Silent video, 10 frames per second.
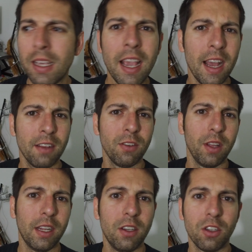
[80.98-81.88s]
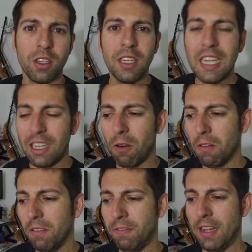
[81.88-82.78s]
yeah, so like just getting
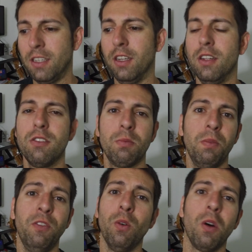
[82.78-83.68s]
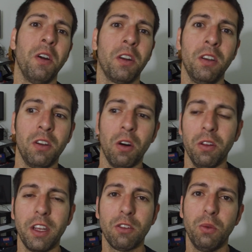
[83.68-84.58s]
all of that done before our
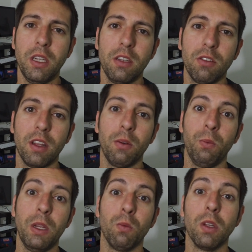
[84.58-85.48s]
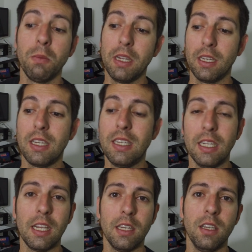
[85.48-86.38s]
call next week so that we can really begin to
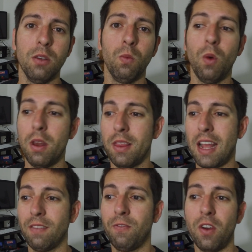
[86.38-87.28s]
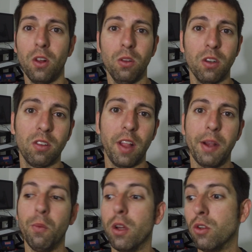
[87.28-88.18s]
dig into what that funnel looks
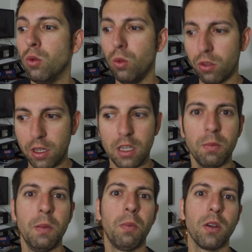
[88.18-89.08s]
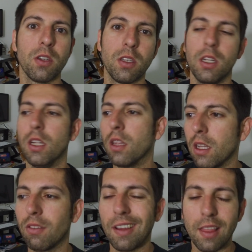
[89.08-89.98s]
like, what tools I need to be purchasing
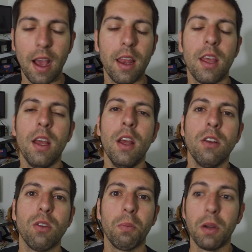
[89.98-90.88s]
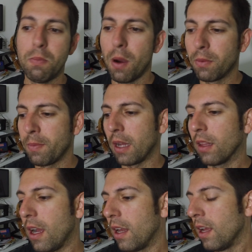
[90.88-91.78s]
and things like that. So I'm pretty pumped
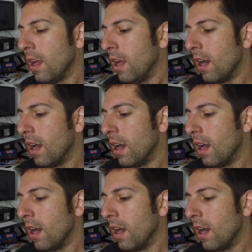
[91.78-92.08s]
about that.